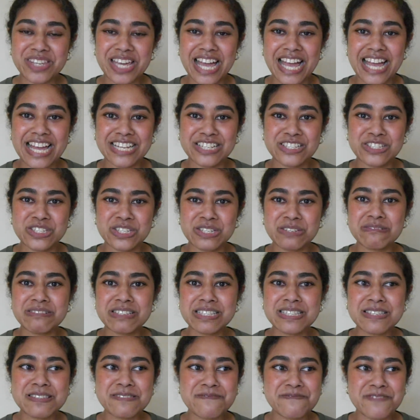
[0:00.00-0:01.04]
and she
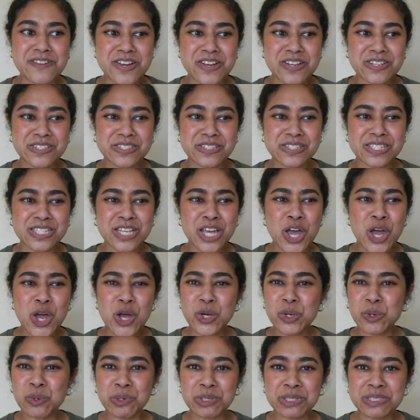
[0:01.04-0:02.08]
was the first
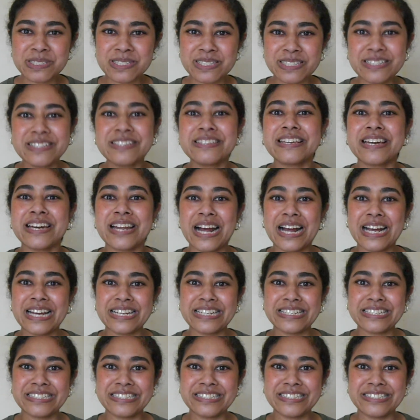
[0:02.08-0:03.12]
quilter that
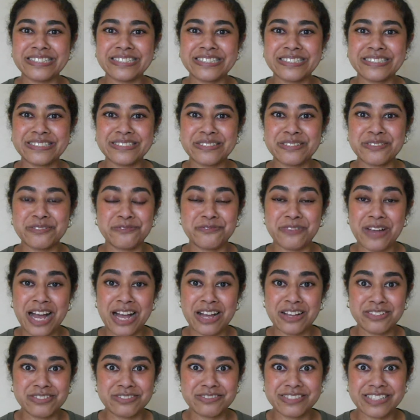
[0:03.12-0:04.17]
I
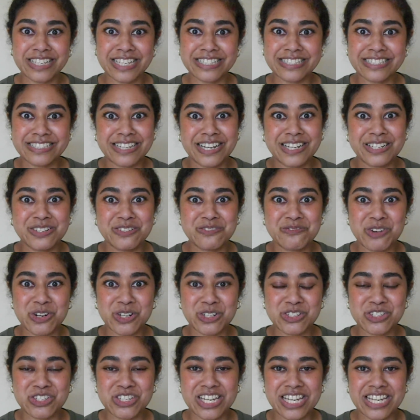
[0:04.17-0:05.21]
found and started
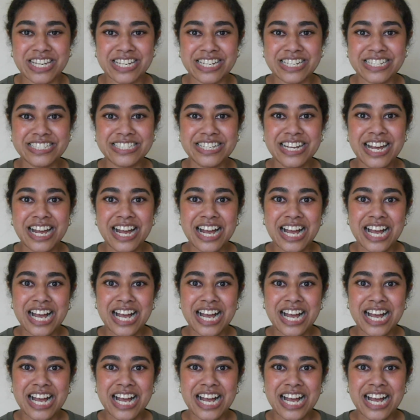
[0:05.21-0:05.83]
watching,